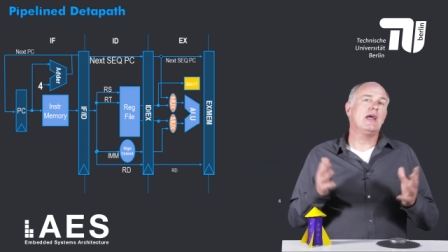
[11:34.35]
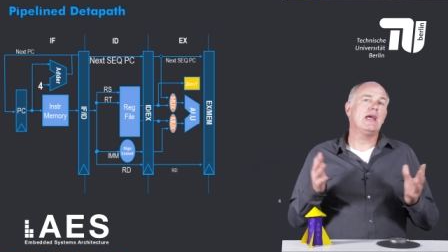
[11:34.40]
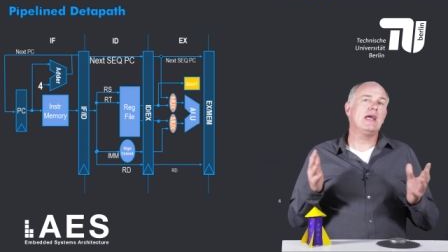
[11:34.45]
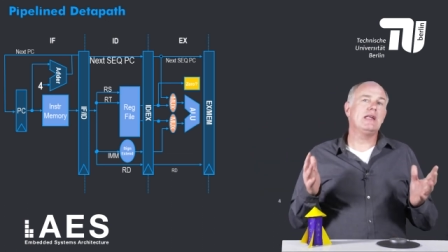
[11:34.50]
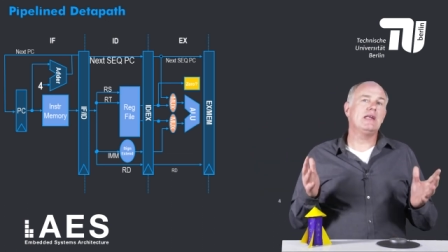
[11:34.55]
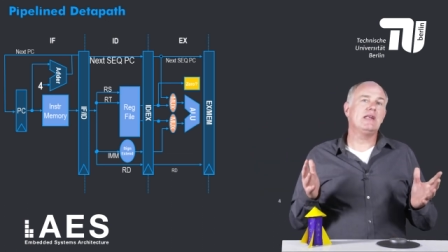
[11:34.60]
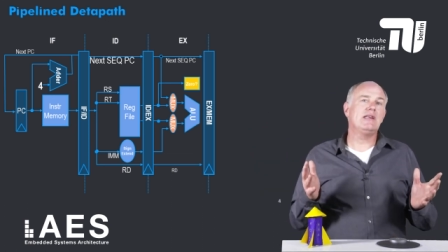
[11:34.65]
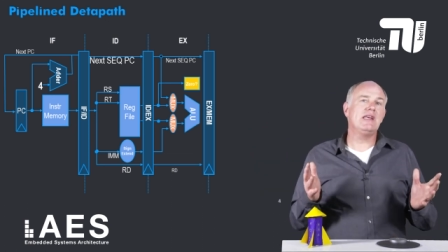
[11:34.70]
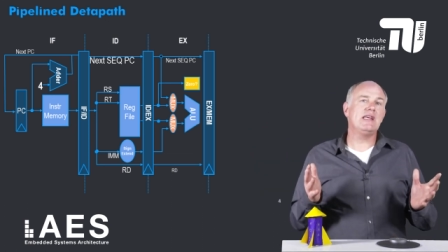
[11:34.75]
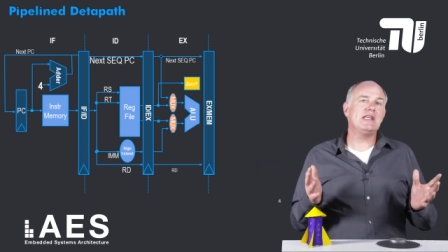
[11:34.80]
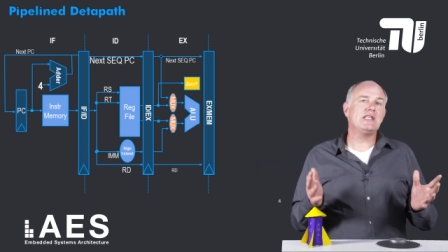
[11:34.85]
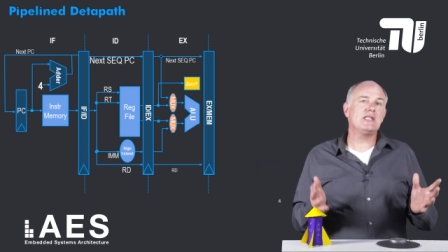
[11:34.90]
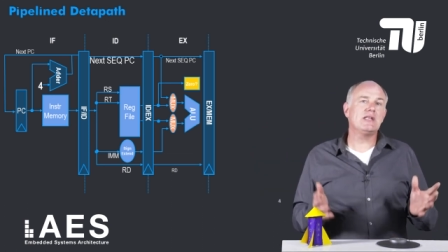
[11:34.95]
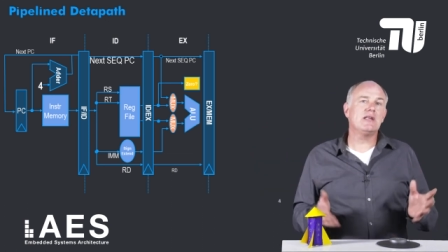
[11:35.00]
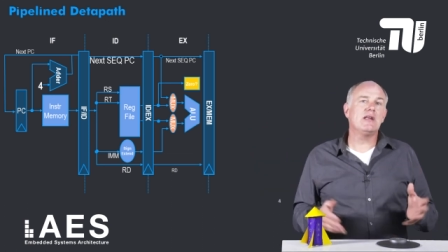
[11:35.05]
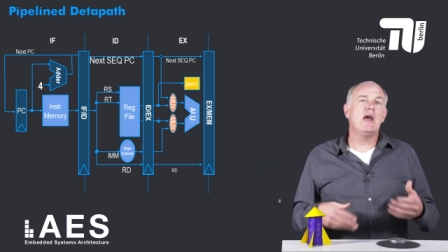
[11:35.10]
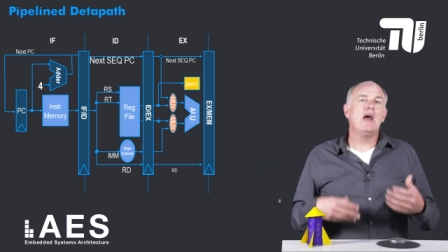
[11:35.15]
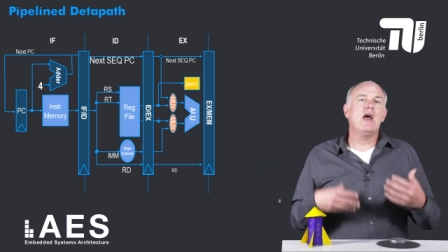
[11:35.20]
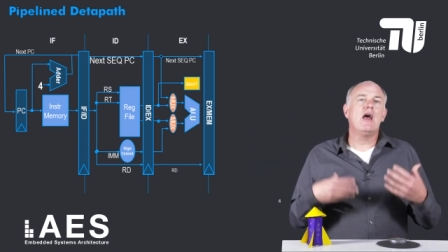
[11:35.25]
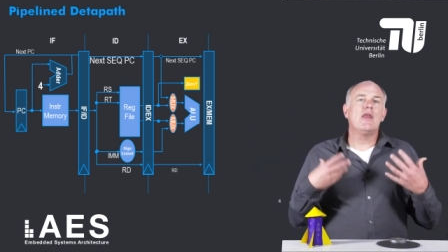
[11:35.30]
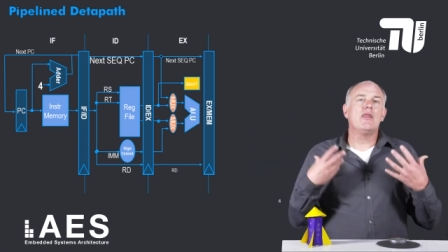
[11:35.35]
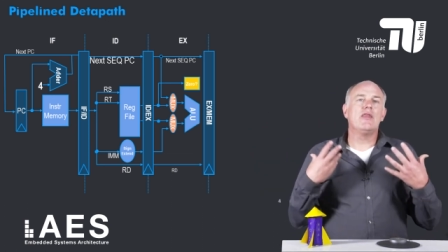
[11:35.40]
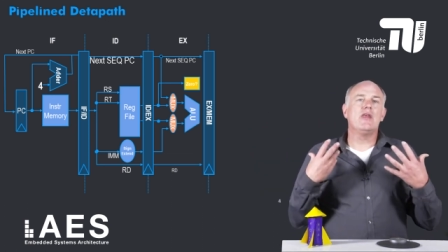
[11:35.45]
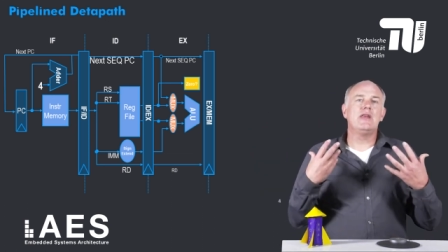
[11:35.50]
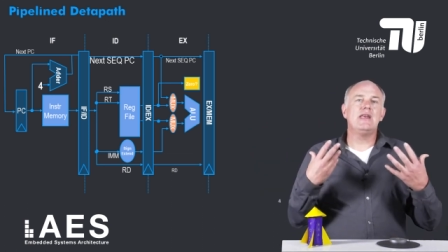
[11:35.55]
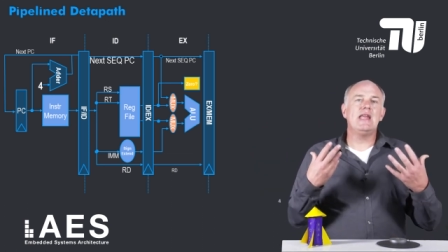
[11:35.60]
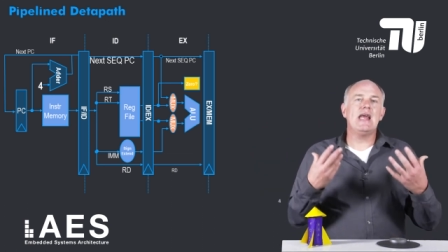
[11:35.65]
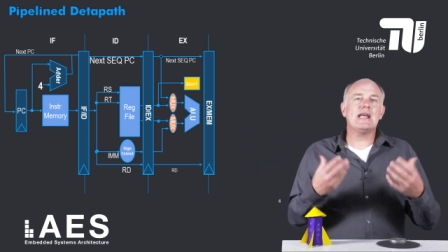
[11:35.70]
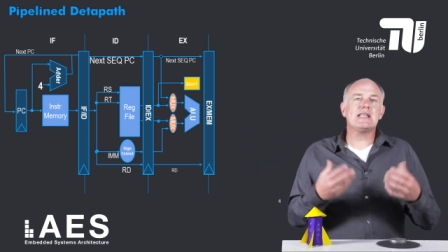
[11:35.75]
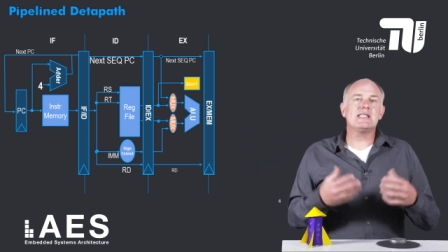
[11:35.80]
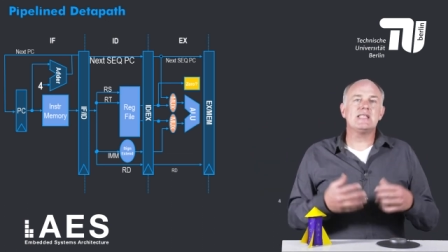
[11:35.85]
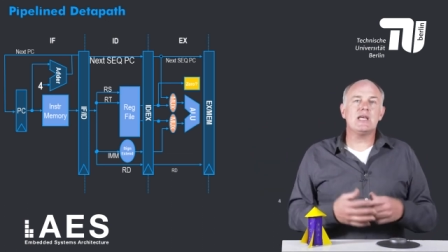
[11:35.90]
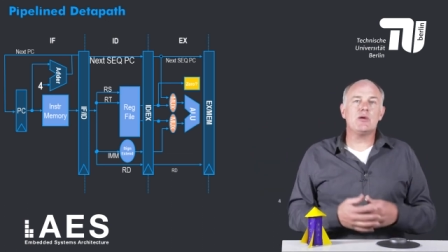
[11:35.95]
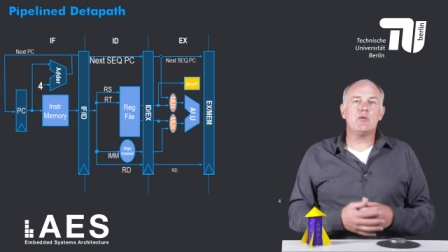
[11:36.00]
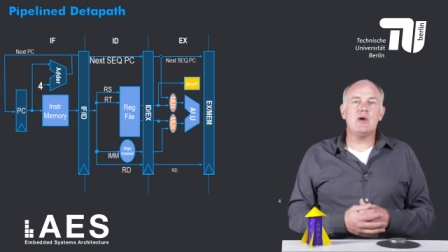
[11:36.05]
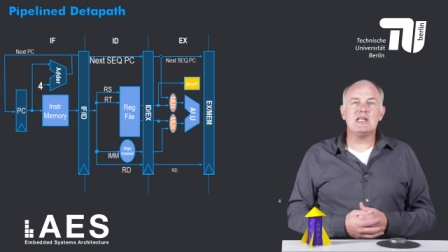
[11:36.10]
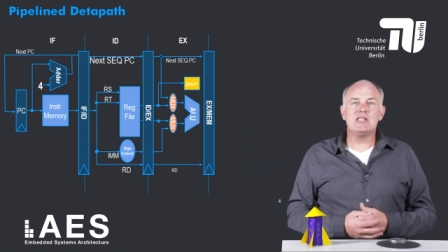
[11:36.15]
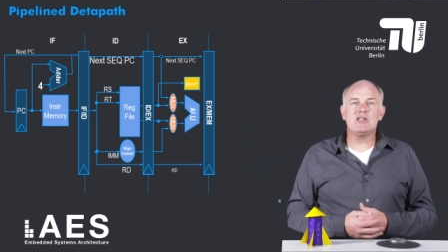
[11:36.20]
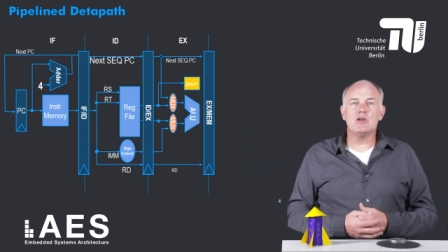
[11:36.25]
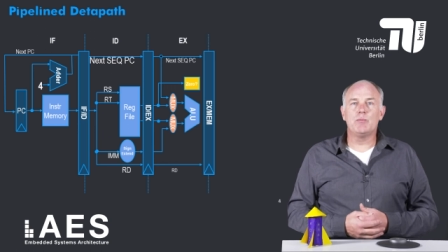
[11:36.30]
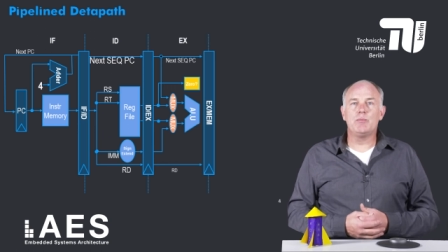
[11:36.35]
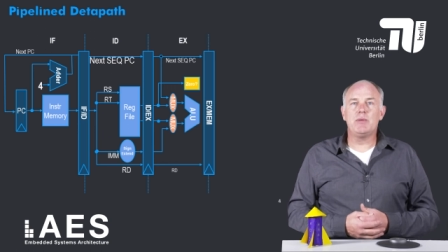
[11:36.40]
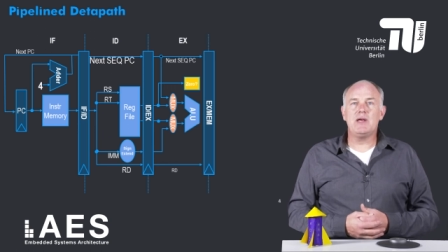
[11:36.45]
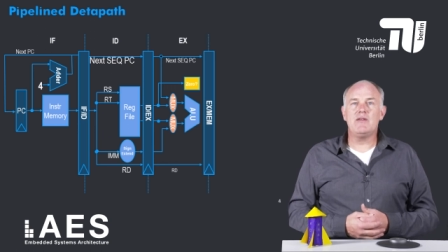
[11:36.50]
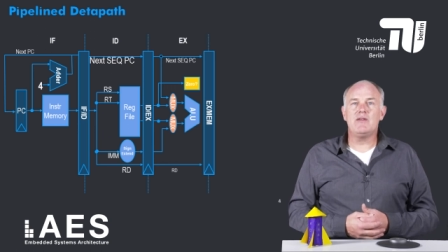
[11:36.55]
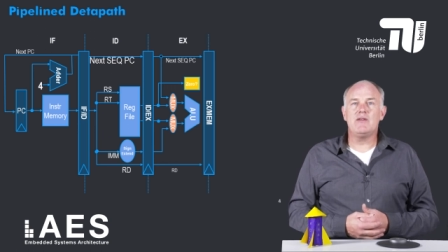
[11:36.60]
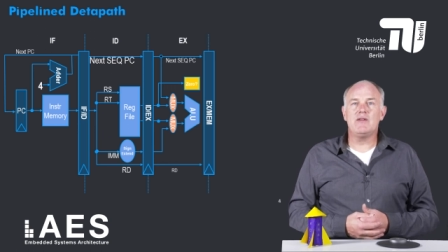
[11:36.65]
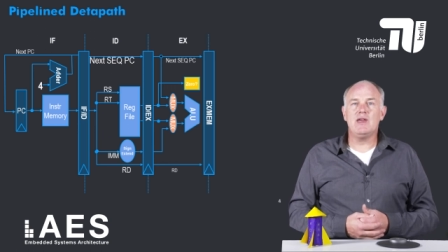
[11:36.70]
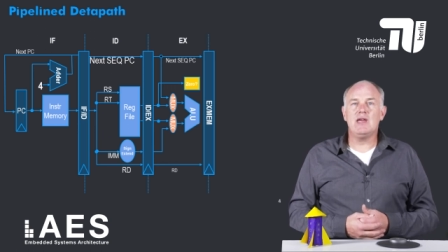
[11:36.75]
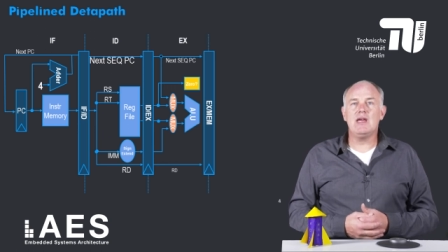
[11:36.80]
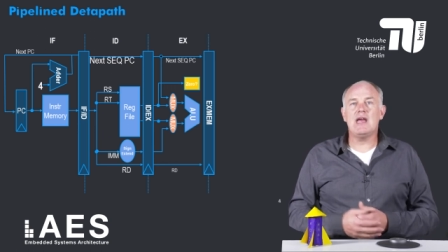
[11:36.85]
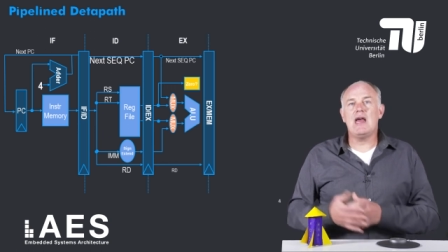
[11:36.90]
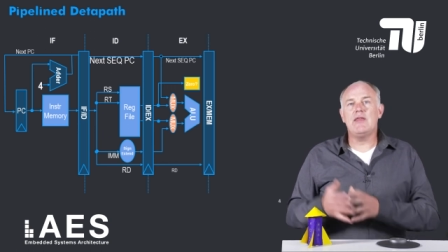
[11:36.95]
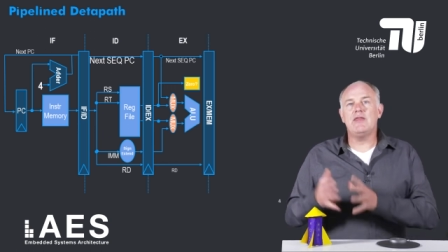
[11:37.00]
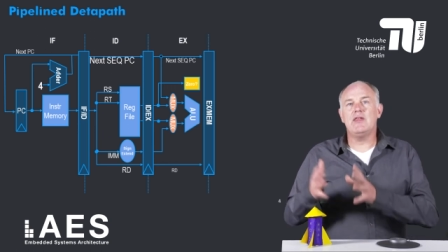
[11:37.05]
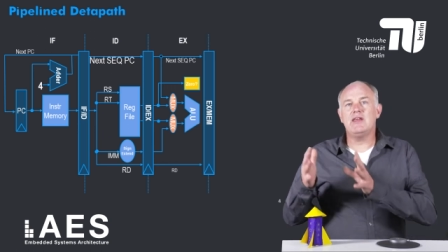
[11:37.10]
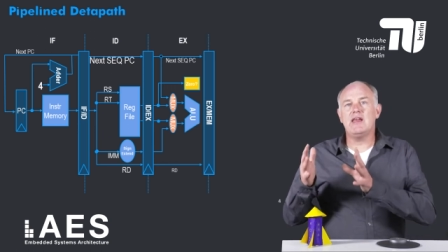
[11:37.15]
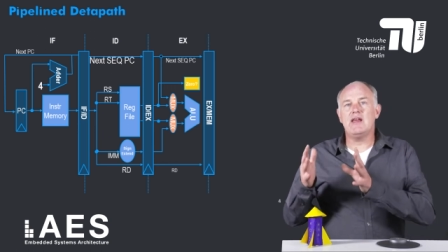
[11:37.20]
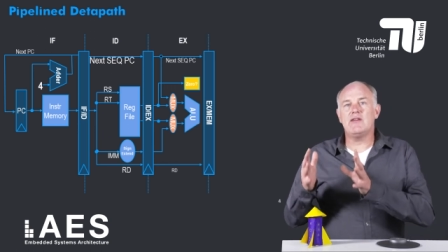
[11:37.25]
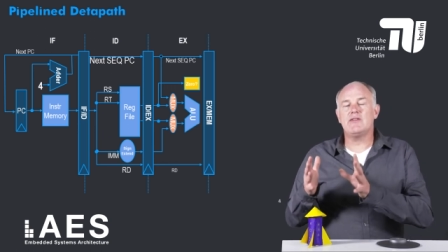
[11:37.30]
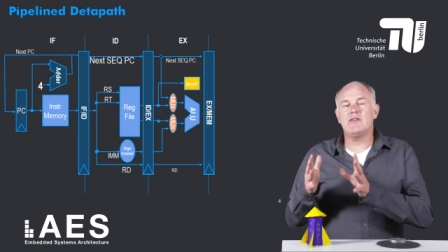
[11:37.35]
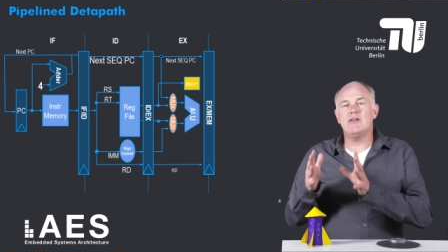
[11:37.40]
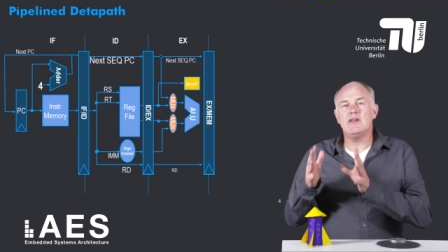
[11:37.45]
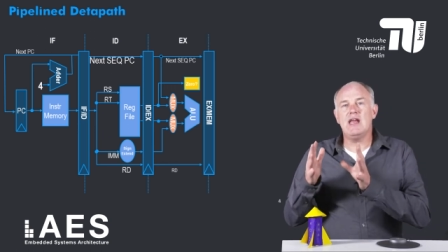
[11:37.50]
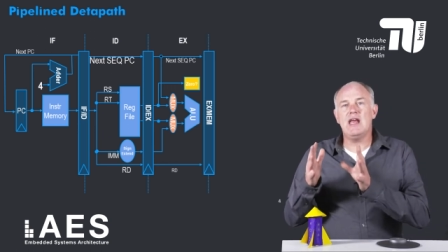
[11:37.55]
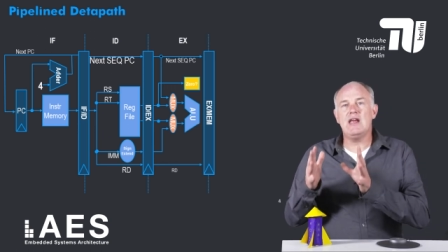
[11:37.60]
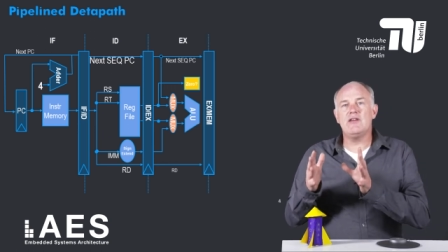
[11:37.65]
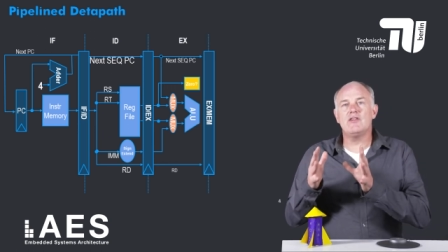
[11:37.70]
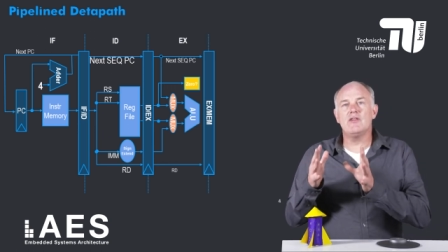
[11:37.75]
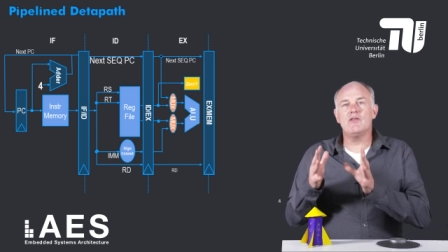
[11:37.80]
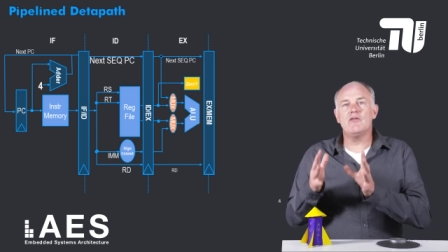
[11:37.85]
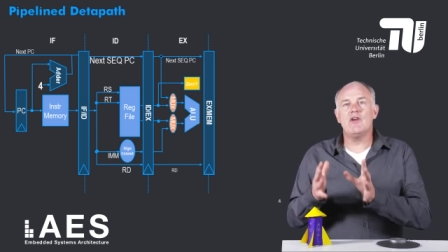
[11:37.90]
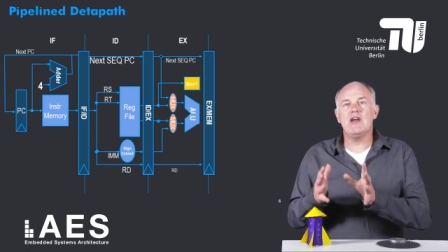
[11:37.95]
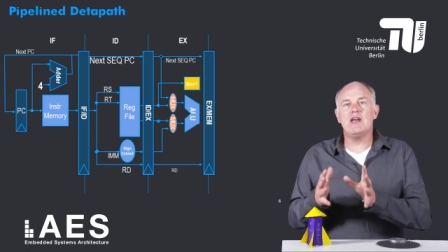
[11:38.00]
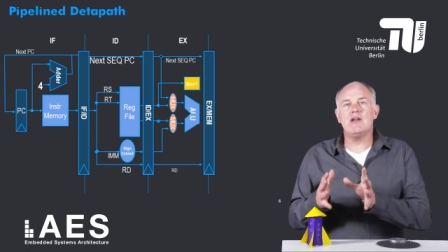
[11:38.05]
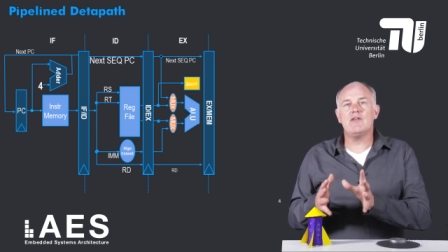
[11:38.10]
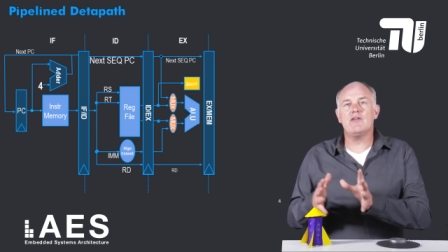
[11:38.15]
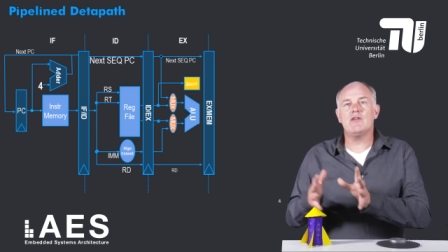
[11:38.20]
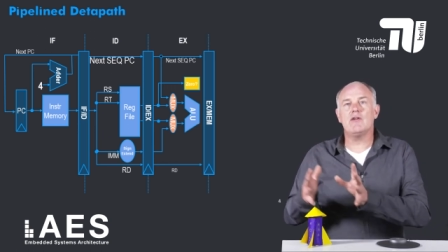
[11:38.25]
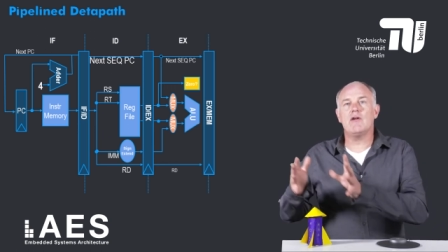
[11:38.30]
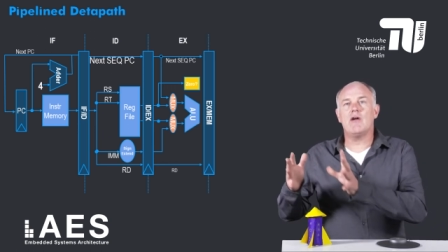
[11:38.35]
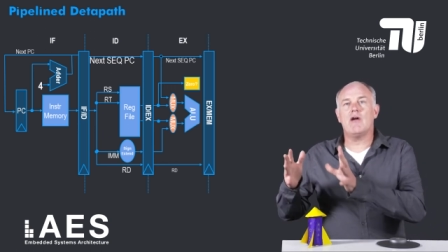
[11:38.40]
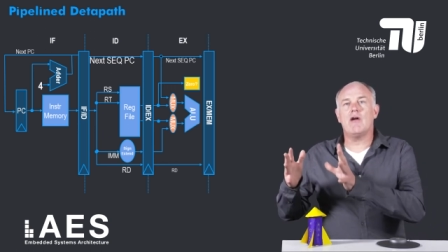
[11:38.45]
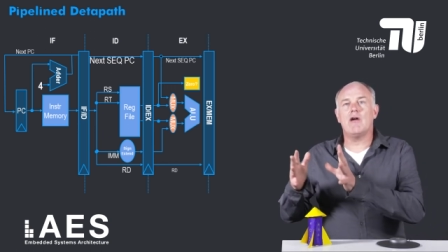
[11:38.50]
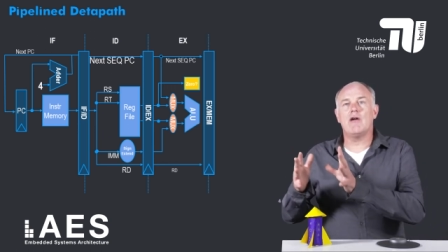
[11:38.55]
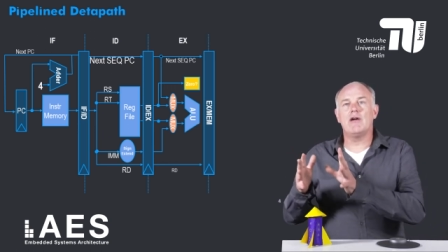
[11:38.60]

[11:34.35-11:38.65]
In addition, the next sequential PC and the destination register